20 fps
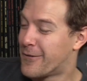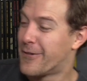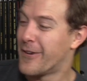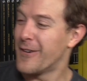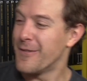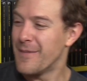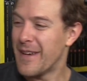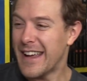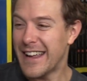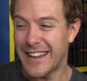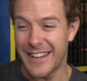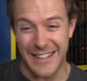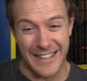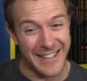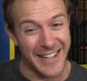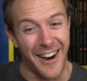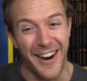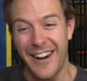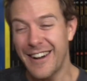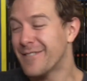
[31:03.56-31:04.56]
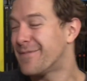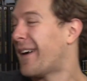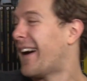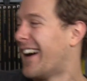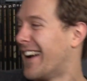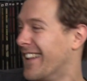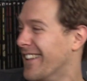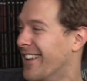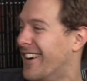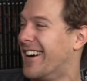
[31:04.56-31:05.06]
for me to
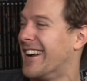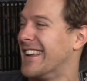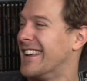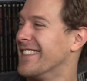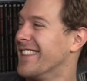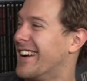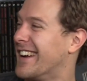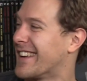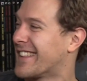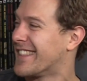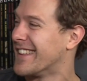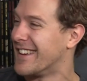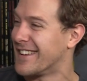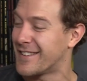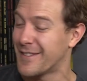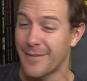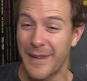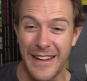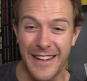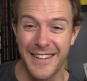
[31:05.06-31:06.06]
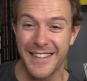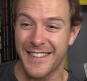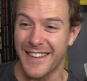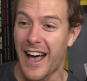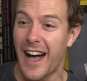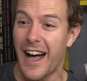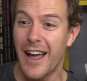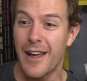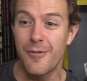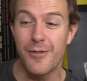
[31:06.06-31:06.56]
dogpile on it like this. Yeah. Because
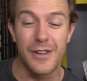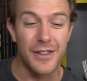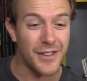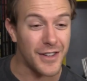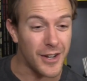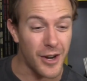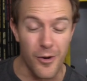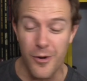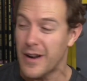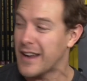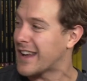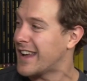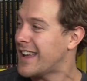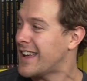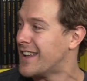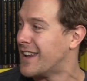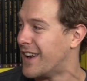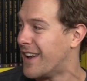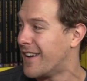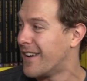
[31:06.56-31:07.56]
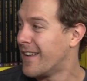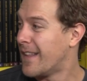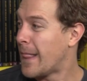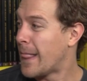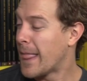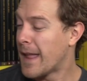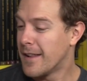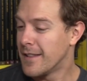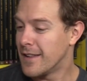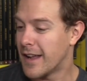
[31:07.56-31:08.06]
I was going in
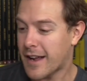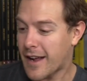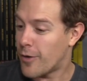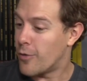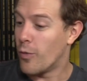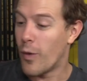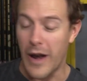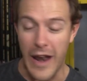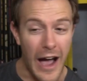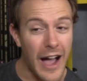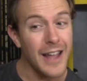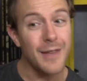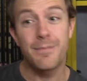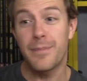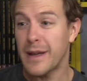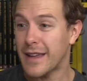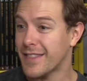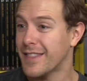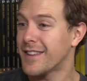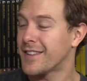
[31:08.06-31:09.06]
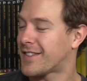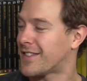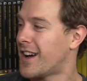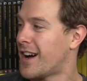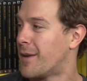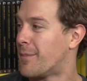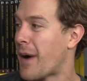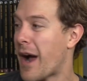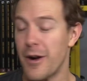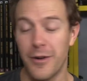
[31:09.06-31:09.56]
like, when I picked this
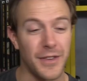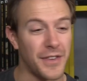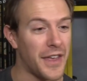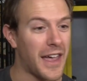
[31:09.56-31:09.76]
up, I was